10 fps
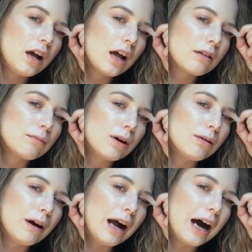can pull
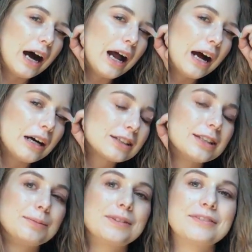my eye out
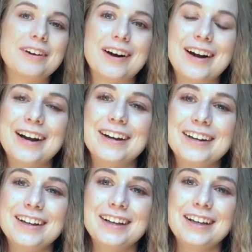super far,
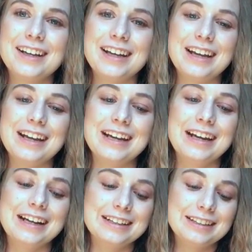
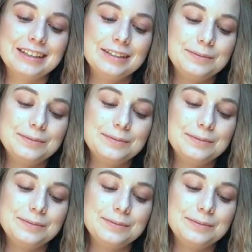and